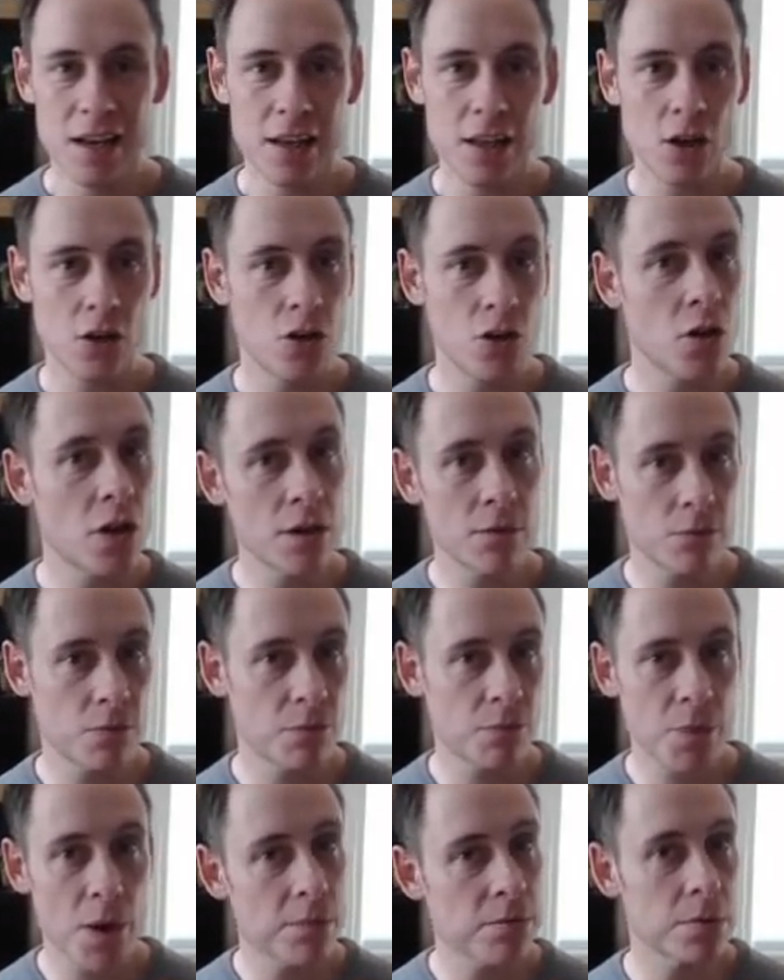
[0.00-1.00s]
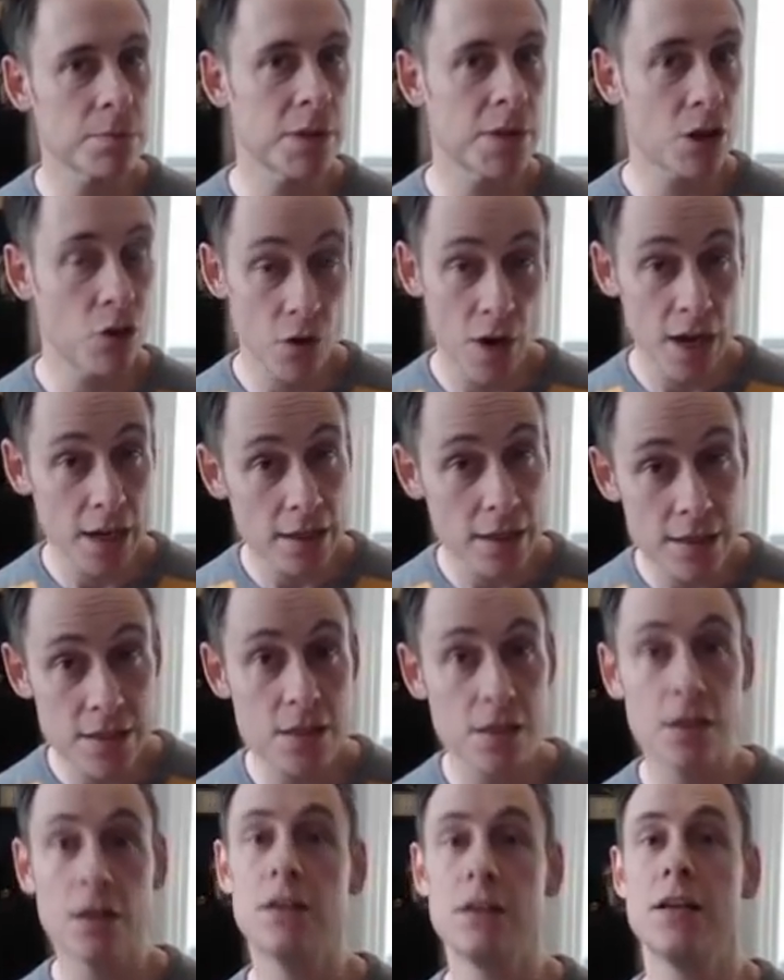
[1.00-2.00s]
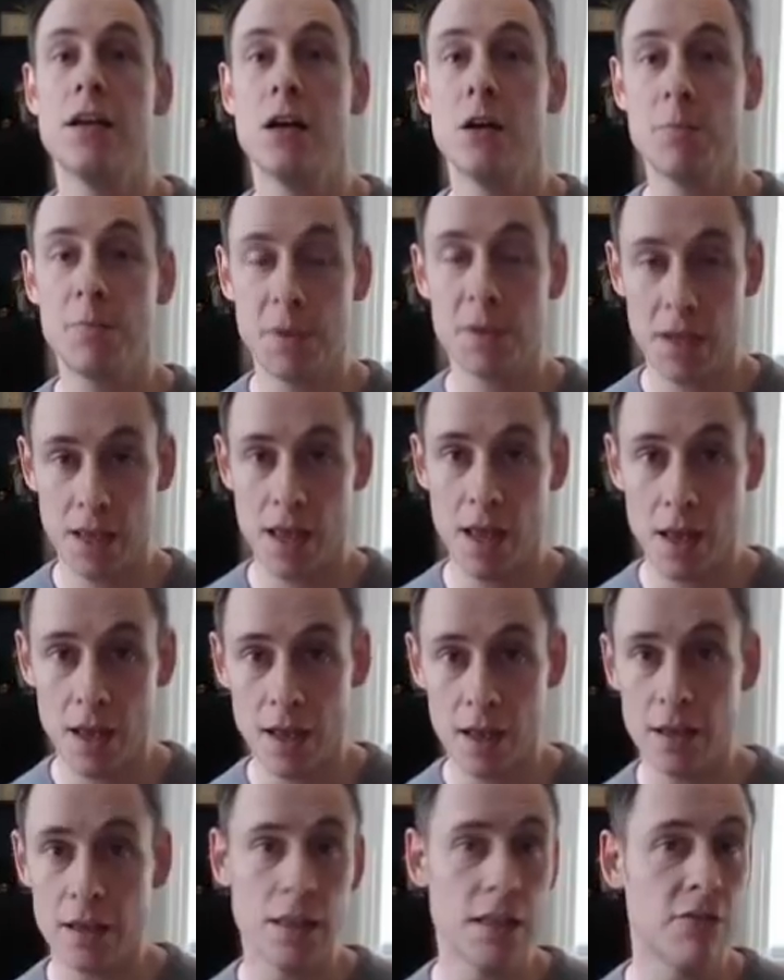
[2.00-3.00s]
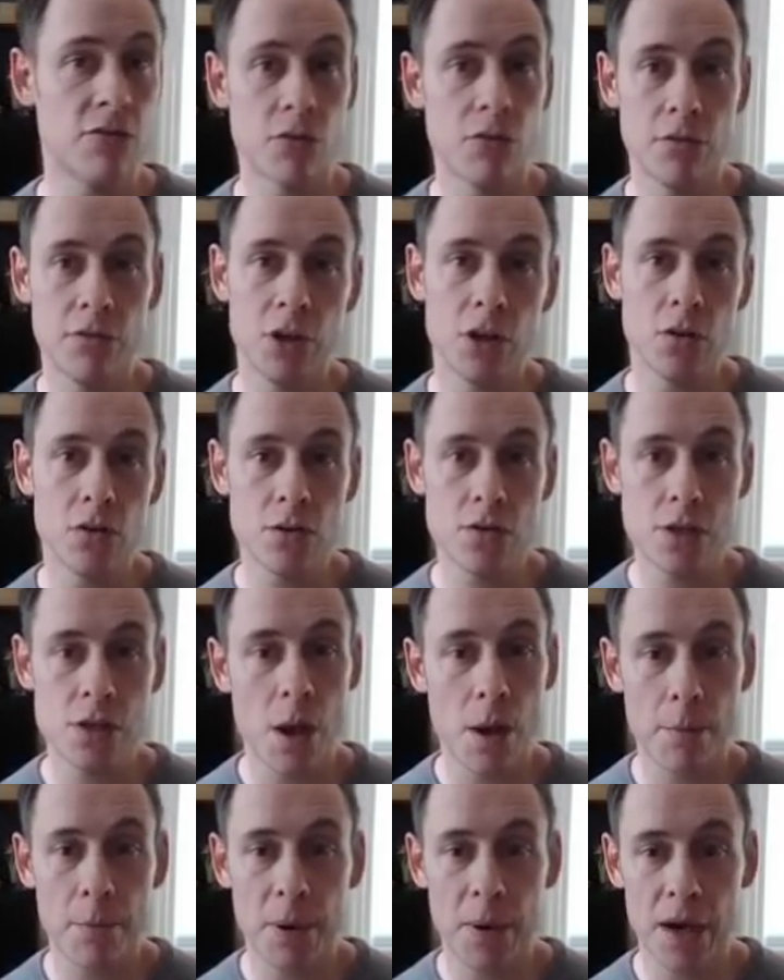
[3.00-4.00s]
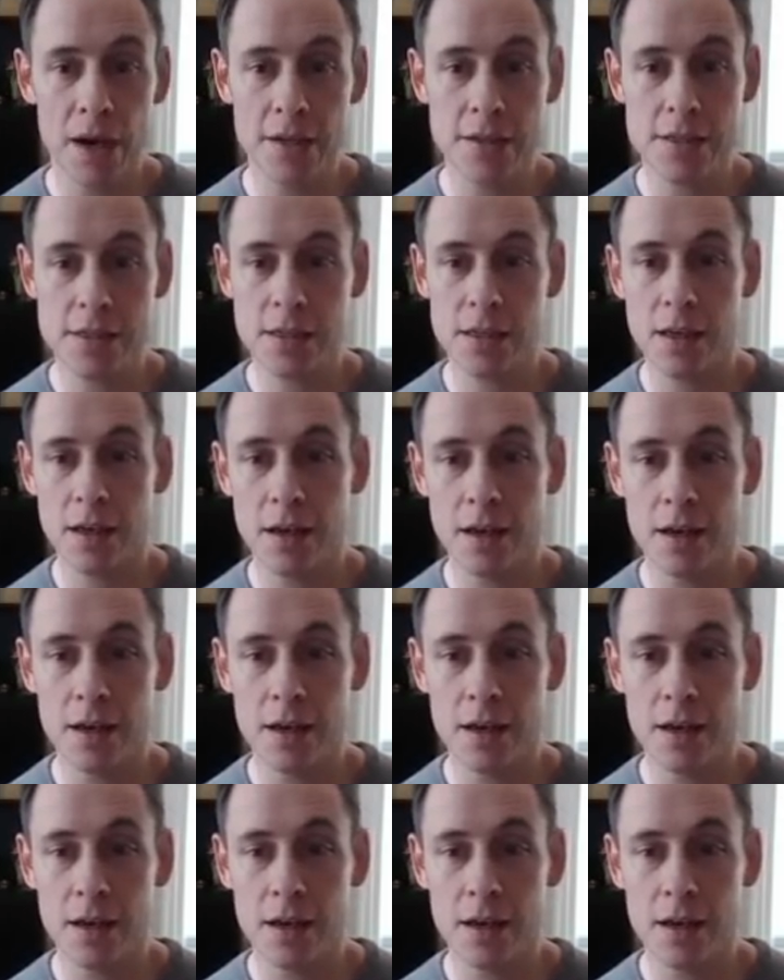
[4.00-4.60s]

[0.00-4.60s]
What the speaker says: You can probably create a listing on Yelp and leave reviews, but